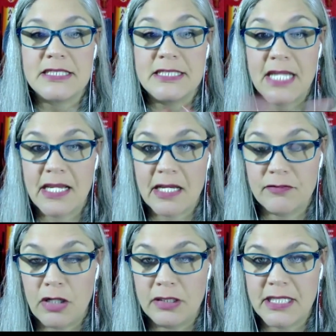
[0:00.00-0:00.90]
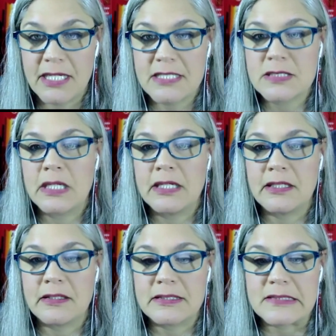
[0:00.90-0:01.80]
today, out of all days,
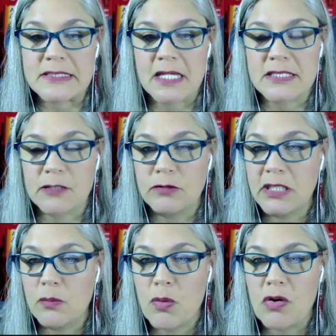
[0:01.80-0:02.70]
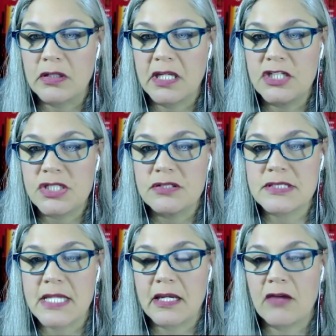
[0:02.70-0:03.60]
discussing really important issues
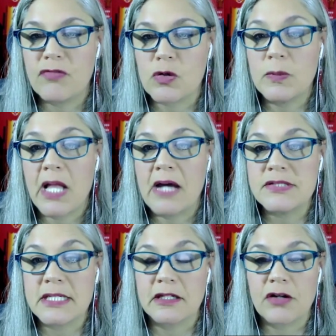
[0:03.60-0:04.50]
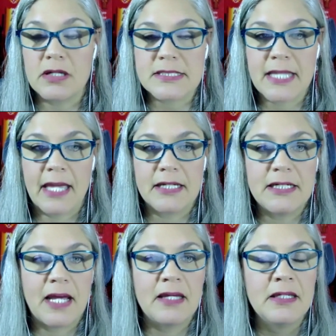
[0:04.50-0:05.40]
like affordable housing across
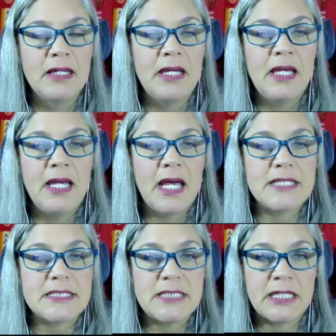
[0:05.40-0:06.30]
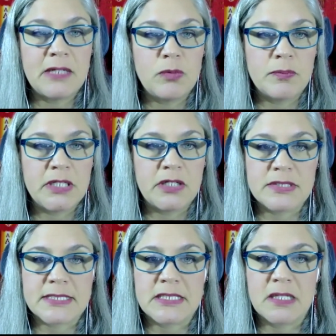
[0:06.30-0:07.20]
Canada. As a Dene woman who
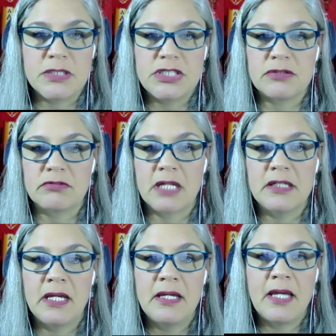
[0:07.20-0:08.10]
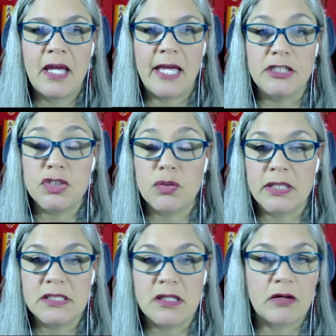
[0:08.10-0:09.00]
has attempted to run and
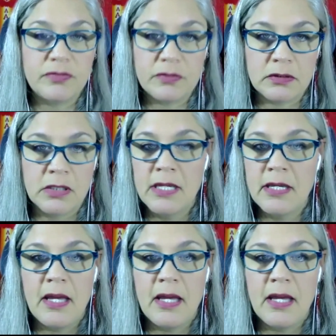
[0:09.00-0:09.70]
joined harmful